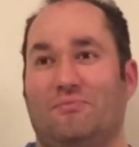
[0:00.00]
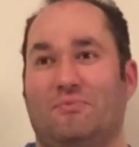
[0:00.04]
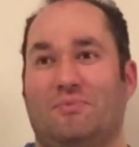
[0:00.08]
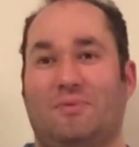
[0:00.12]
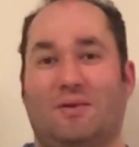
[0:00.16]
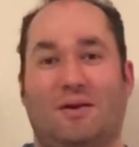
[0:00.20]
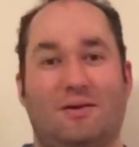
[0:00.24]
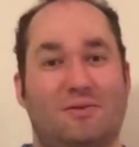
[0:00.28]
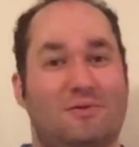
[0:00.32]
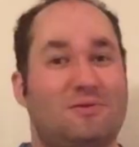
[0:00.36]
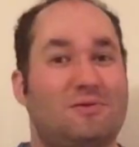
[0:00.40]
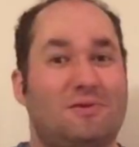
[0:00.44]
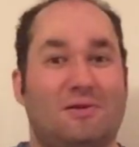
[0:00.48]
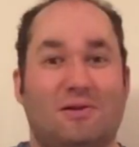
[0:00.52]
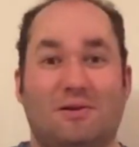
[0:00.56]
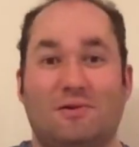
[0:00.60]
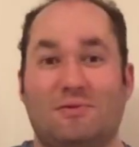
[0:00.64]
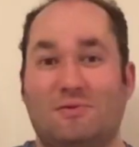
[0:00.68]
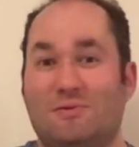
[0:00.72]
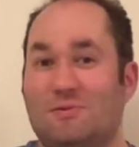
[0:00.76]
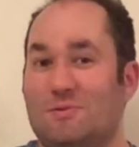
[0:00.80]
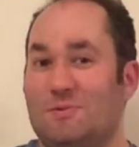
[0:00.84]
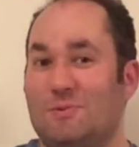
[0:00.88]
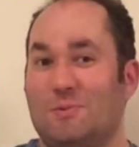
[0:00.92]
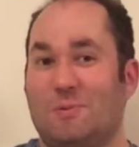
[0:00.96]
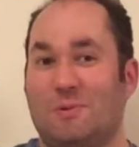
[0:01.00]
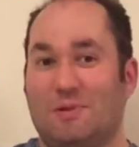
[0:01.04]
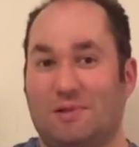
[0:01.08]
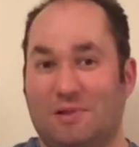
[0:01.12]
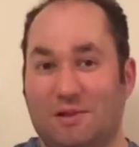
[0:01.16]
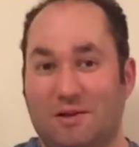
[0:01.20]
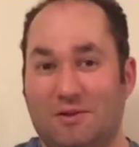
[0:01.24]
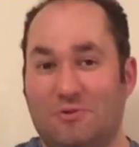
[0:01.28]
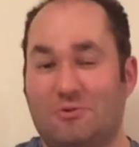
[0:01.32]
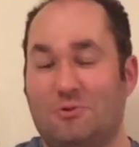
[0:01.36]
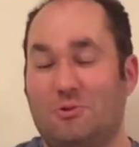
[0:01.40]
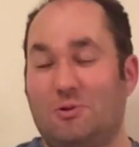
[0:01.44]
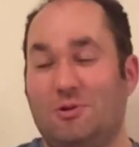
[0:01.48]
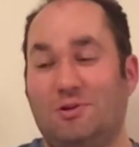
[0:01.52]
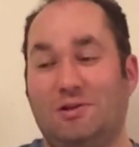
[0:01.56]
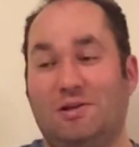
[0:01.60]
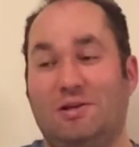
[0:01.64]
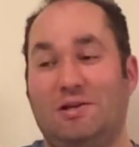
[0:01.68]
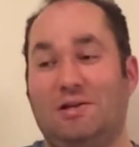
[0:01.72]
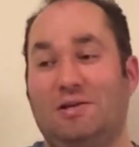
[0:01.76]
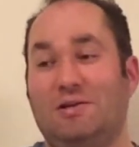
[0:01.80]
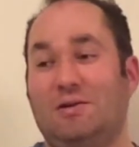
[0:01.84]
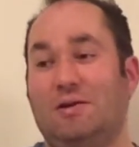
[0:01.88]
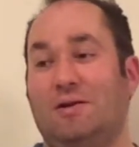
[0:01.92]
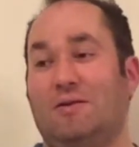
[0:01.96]
It's
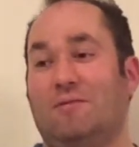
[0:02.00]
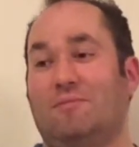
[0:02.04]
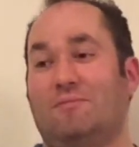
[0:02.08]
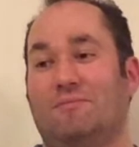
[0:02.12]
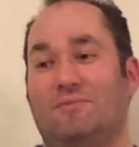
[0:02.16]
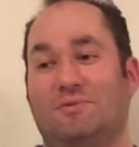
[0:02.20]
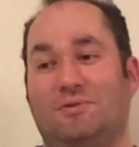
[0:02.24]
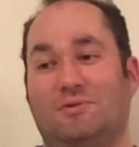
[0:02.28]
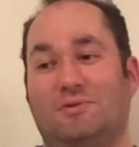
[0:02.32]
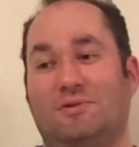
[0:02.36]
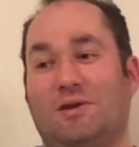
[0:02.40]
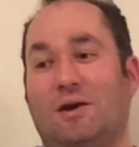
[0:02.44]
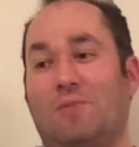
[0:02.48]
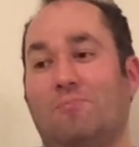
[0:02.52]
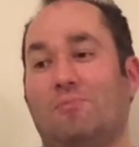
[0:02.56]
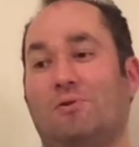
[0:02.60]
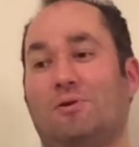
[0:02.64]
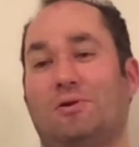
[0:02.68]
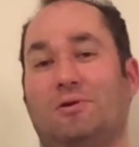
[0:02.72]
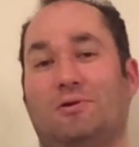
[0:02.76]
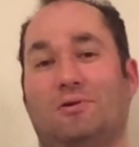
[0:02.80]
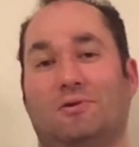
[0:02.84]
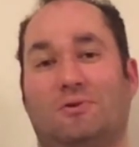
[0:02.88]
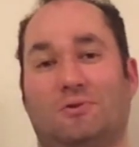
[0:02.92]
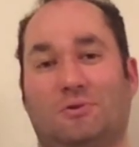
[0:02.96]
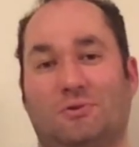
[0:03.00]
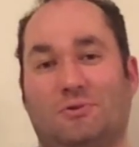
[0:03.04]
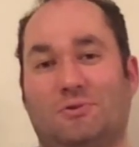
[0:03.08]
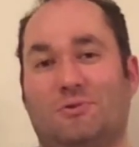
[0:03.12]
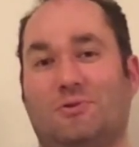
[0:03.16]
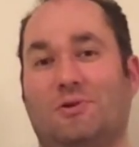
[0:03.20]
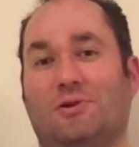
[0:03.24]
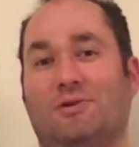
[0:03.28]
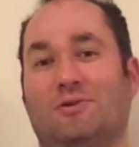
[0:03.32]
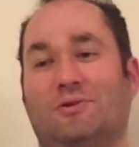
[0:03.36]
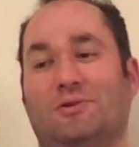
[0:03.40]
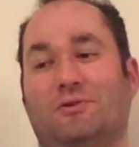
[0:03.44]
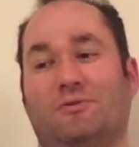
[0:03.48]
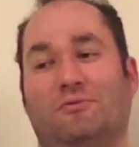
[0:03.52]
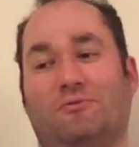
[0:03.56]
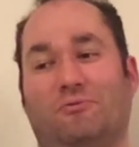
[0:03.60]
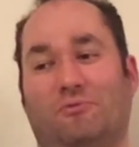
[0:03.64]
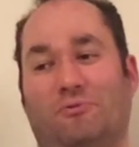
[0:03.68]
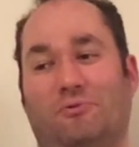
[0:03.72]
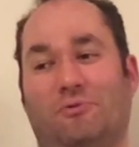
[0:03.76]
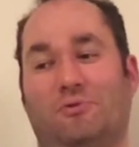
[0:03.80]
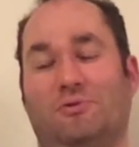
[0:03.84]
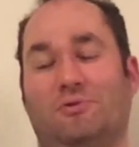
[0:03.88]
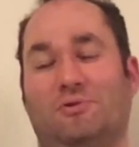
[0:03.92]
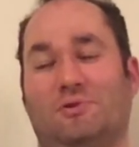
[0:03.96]
literally summer Australian
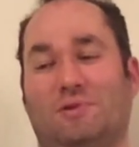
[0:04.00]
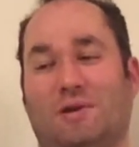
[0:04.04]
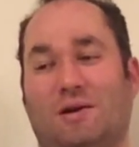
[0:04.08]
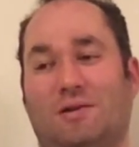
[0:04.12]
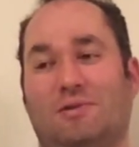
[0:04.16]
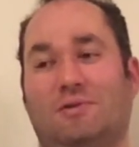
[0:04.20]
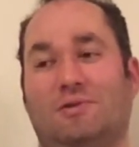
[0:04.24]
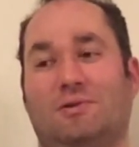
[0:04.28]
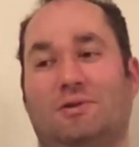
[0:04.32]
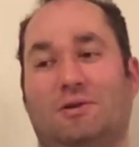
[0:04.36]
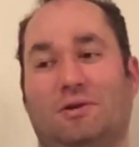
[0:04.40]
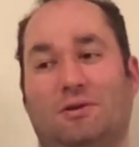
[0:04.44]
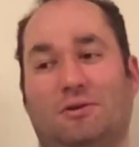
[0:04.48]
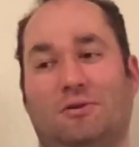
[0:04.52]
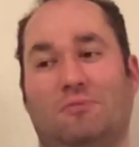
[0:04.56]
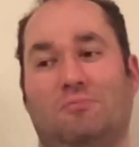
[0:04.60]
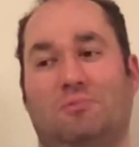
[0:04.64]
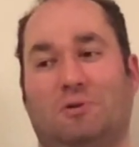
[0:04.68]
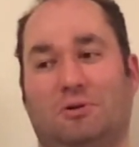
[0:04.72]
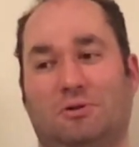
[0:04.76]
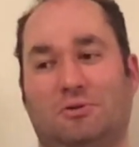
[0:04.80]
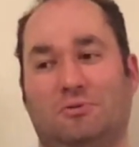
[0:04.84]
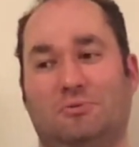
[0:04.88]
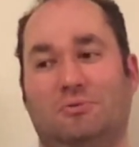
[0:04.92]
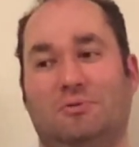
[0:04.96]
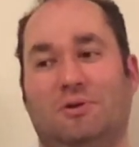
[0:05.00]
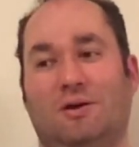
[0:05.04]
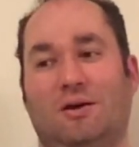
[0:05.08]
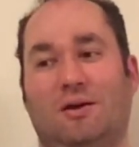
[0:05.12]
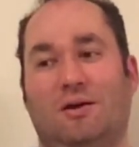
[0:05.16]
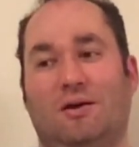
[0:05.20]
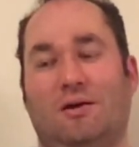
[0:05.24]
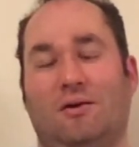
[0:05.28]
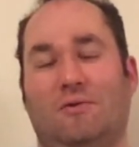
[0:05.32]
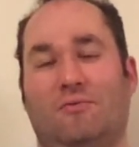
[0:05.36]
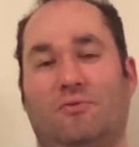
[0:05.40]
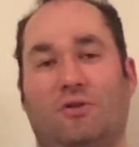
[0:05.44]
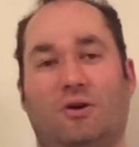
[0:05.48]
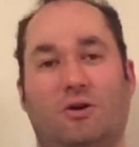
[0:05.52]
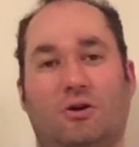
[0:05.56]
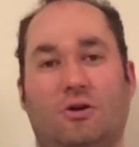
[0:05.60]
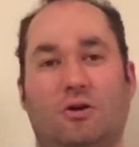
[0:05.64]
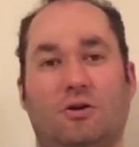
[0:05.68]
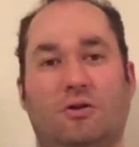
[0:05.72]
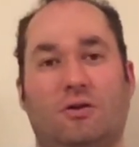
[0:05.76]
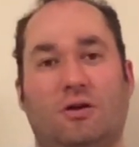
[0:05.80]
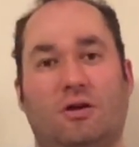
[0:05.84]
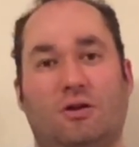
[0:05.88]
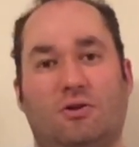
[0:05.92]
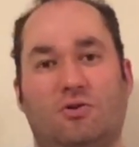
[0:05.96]
fruit salad in a bottle that you
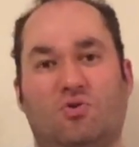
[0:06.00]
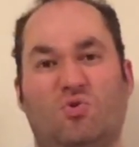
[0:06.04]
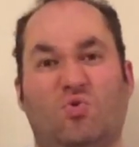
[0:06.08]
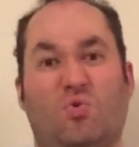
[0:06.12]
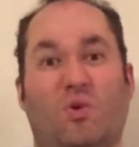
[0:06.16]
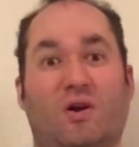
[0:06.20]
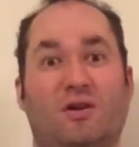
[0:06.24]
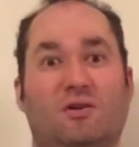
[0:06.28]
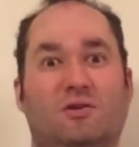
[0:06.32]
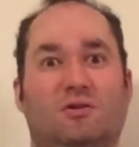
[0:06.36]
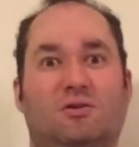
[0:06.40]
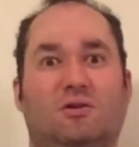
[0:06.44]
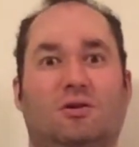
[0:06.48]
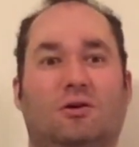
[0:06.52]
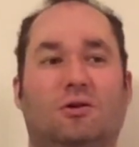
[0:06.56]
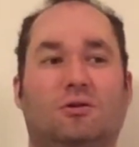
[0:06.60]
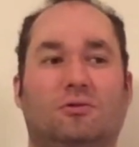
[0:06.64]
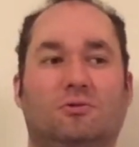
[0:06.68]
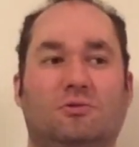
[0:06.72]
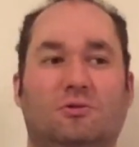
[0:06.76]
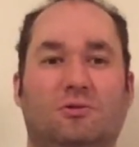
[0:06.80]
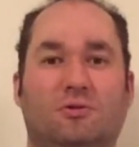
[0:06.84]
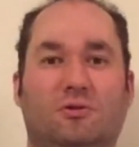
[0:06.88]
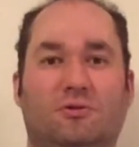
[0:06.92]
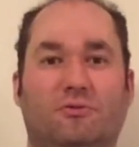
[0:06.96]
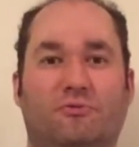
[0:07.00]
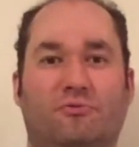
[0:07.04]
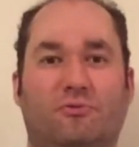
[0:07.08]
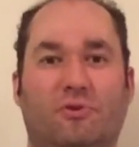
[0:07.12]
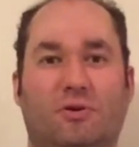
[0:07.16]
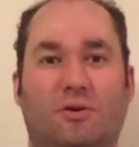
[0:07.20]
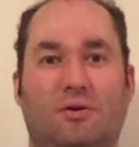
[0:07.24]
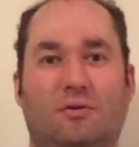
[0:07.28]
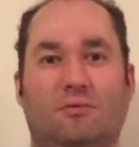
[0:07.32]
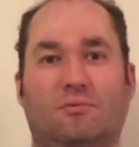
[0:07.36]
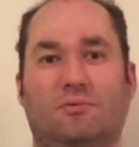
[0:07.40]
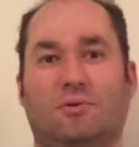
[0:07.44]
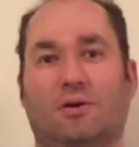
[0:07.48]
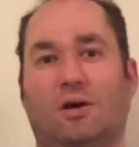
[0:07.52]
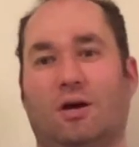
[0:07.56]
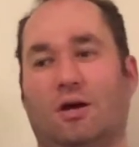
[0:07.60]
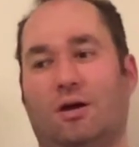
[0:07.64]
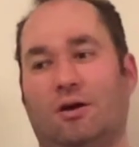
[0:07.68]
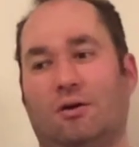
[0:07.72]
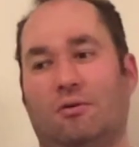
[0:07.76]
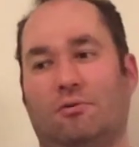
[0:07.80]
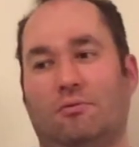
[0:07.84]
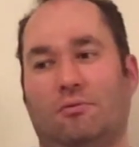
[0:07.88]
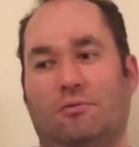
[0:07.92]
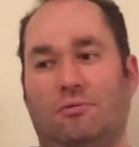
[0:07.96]
then drenched a whole lot of
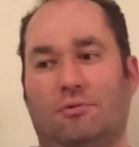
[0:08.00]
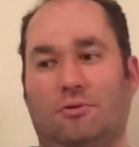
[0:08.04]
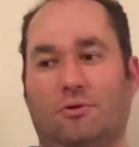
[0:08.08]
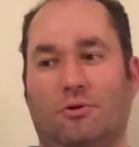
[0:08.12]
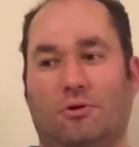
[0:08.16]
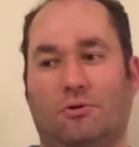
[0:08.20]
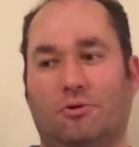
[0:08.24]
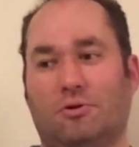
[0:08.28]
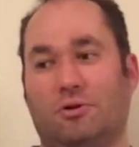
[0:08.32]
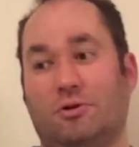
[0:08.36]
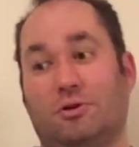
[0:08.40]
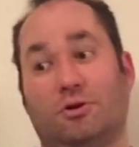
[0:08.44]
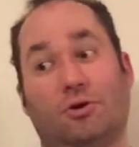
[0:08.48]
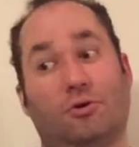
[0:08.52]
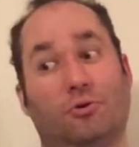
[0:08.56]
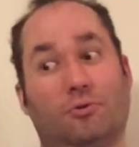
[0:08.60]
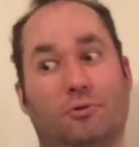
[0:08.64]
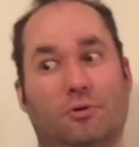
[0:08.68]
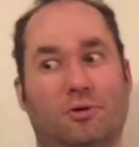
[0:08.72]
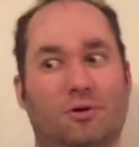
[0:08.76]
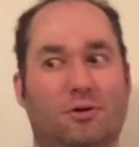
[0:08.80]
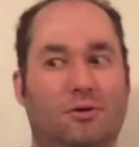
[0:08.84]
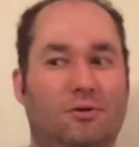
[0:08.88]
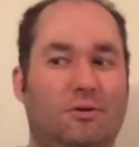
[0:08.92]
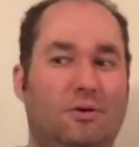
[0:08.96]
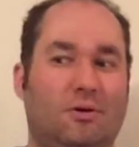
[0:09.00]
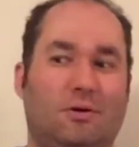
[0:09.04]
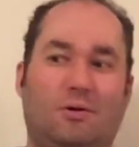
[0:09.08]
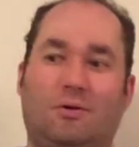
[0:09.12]
yogurt,